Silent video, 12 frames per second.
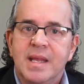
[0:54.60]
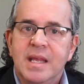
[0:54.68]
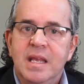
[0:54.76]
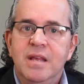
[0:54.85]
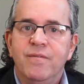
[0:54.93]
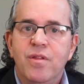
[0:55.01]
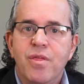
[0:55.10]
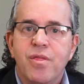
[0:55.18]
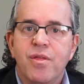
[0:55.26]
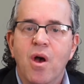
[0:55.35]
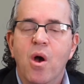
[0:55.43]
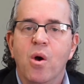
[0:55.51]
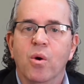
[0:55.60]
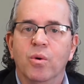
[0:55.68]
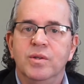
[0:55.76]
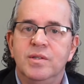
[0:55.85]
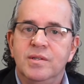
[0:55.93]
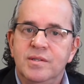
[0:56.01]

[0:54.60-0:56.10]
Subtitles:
Even though